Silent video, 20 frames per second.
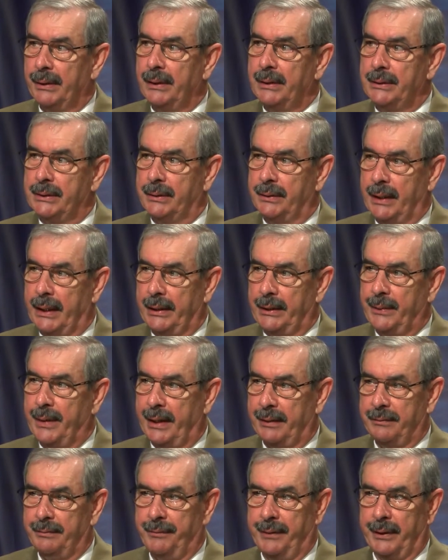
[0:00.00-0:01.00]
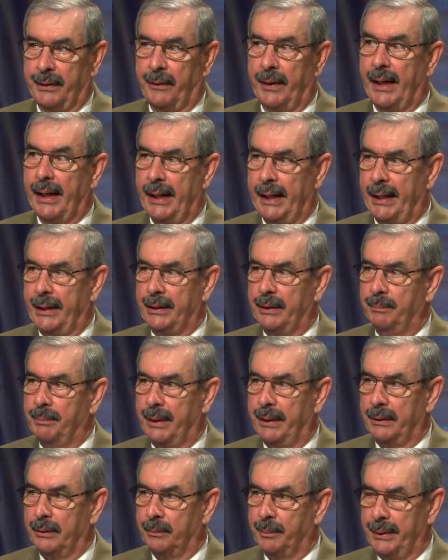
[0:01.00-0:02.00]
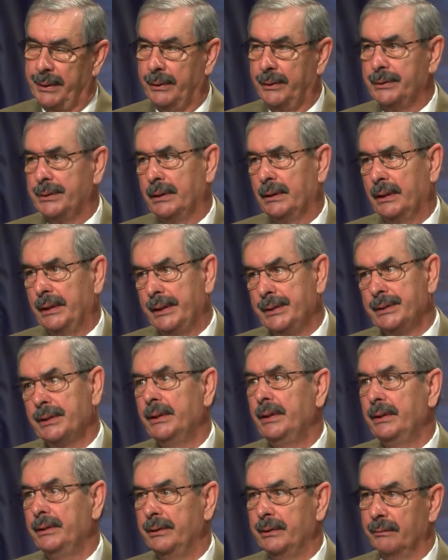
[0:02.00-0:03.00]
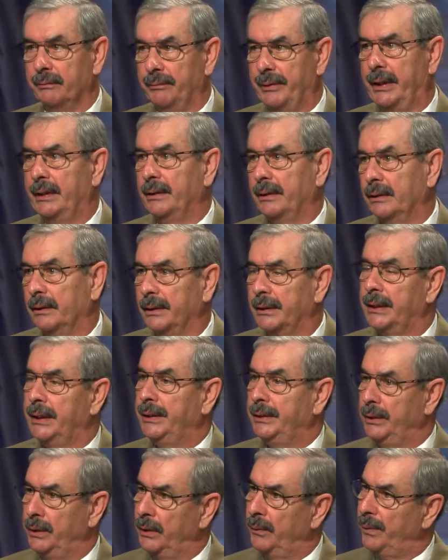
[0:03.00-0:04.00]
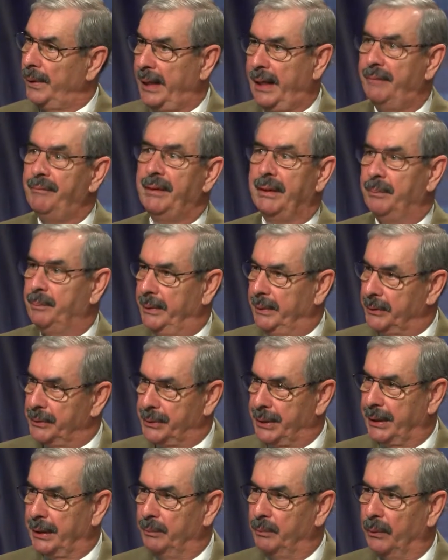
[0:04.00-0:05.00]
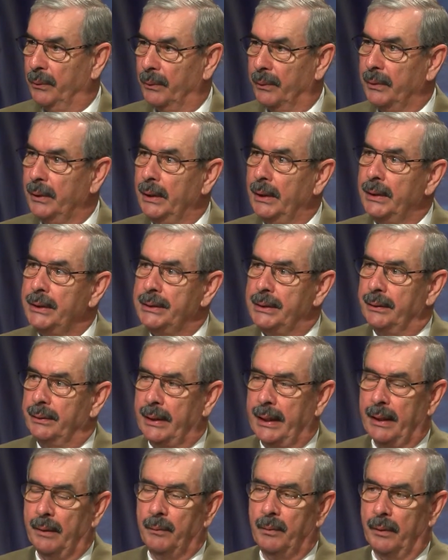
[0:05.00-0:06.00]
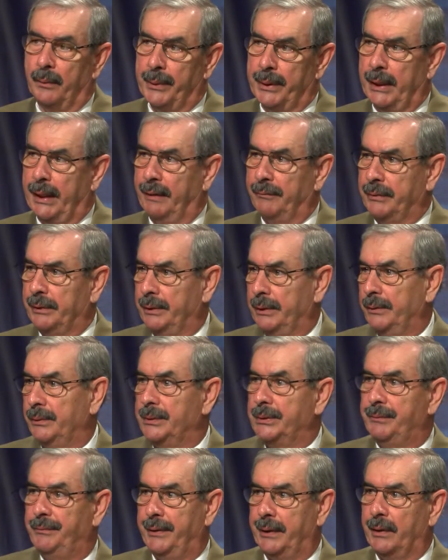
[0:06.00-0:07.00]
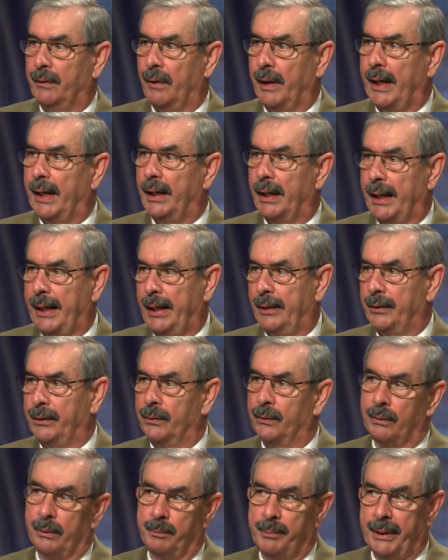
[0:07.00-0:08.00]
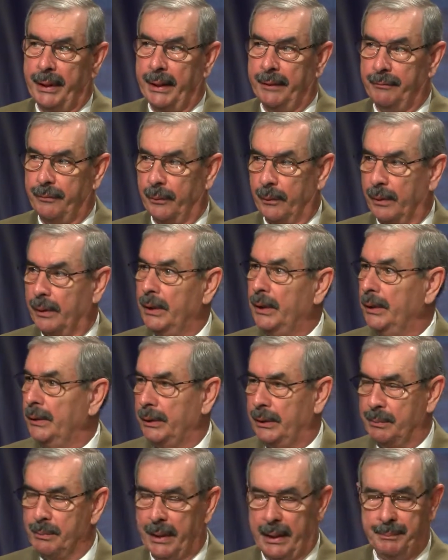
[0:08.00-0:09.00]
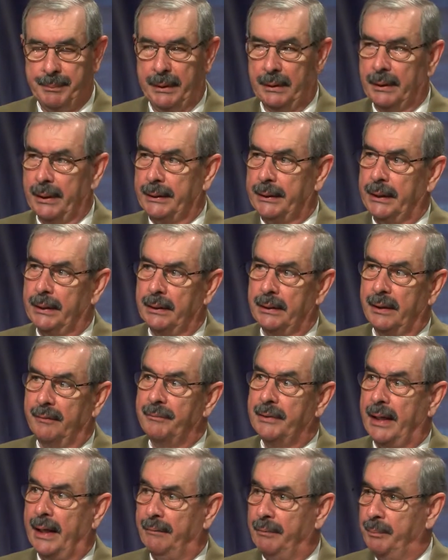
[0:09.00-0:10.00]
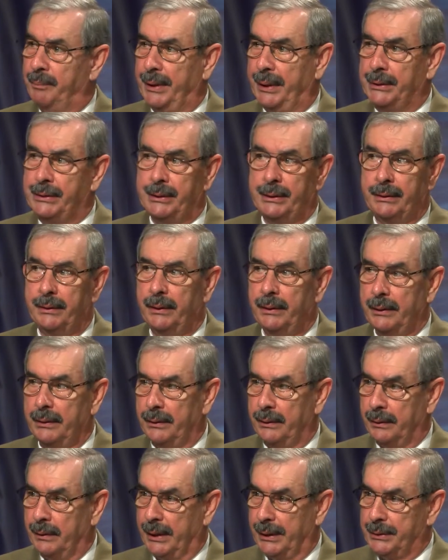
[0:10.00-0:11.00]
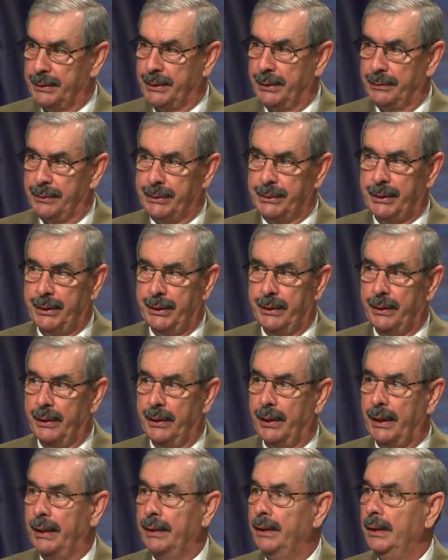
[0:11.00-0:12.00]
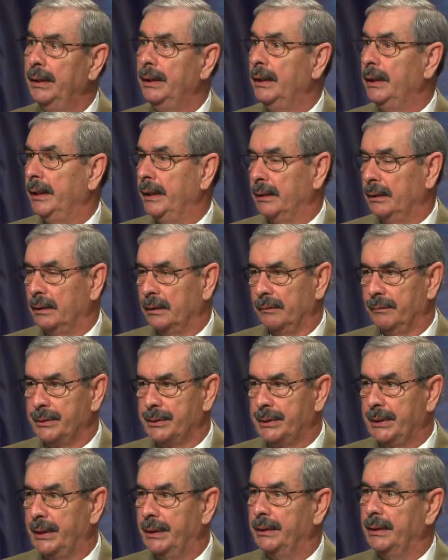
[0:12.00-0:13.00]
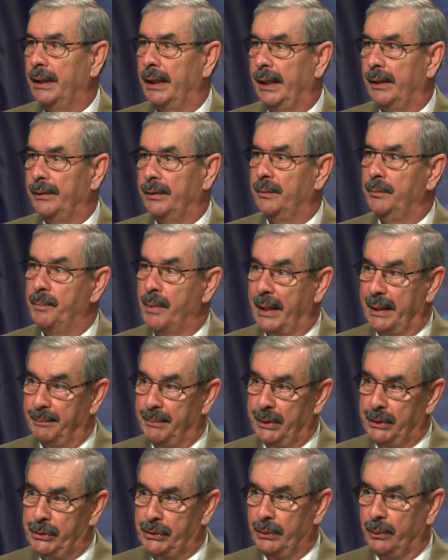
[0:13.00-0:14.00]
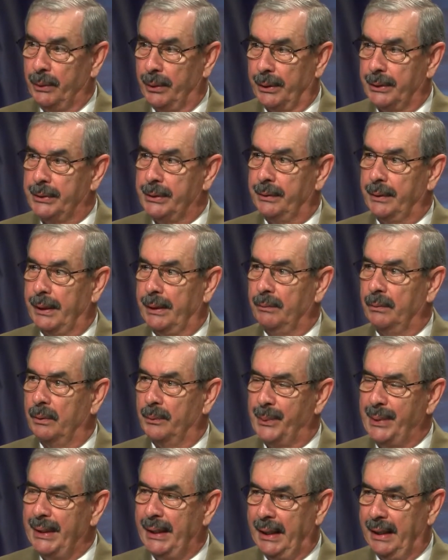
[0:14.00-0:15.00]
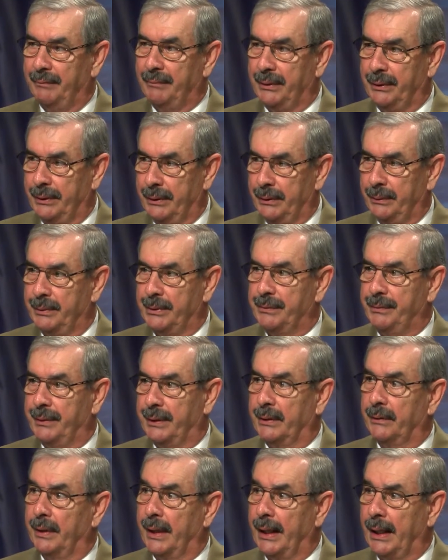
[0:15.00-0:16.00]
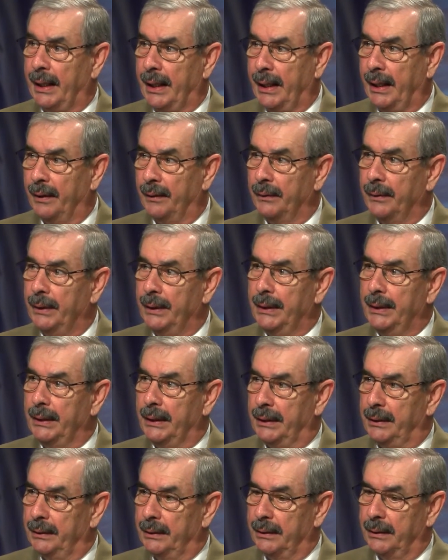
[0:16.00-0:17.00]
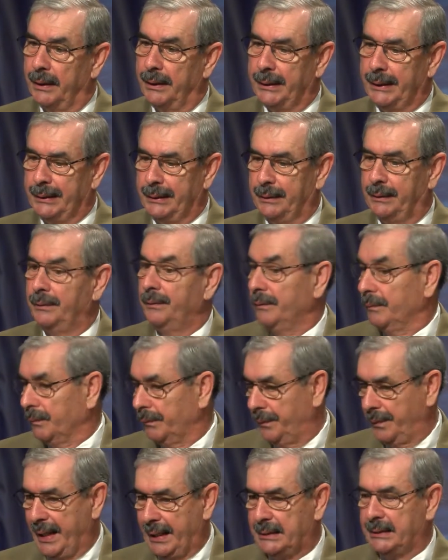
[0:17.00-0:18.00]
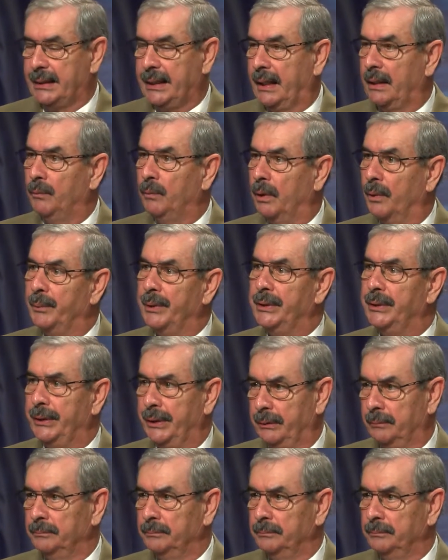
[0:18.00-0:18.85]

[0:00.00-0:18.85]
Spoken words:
So now you have to figure out how you pay your bills unless you're very lucky and you don't have any bills anymore. So now what we have to do is figure out how are you going to pay for it. You might be lucky enough to have a pension, you got Social Security, and all of a sudden now you might be short. So now what we have to do is figure that out. And that's kind of what we do.